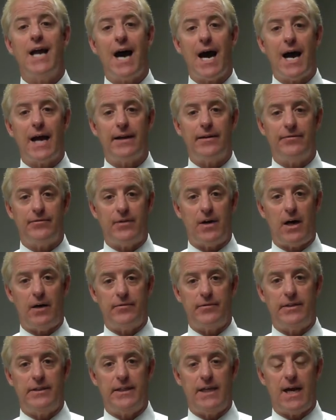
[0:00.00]
not
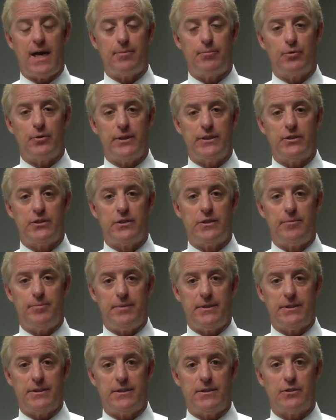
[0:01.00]
involved in the operation
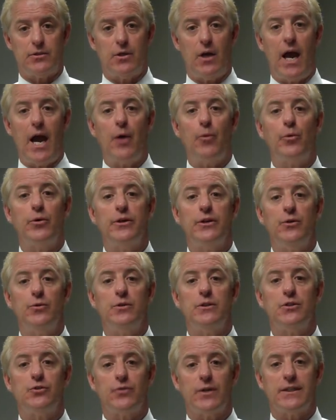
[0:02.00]
of the business? How will
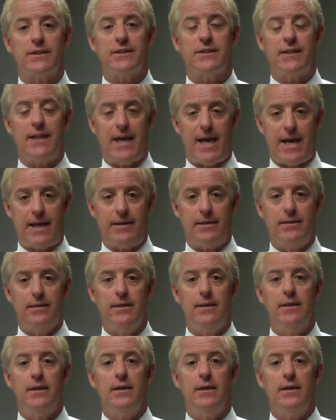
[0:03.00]
you address that?